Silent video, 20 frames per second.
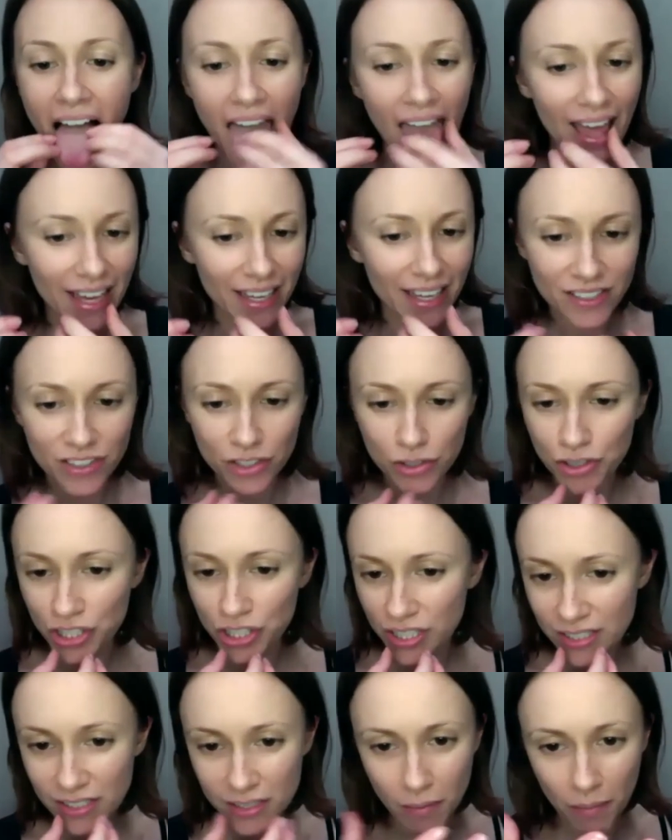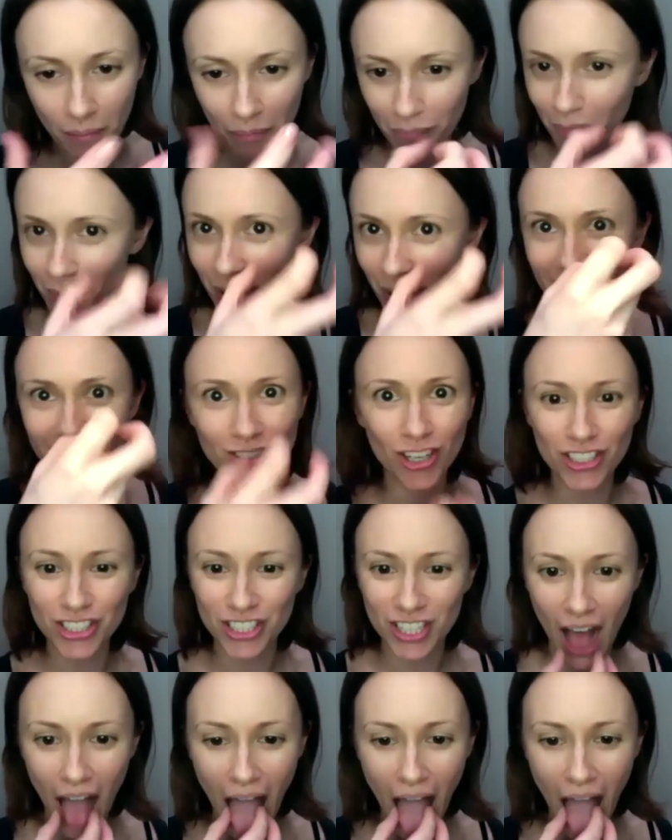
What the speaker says: is you just massage it.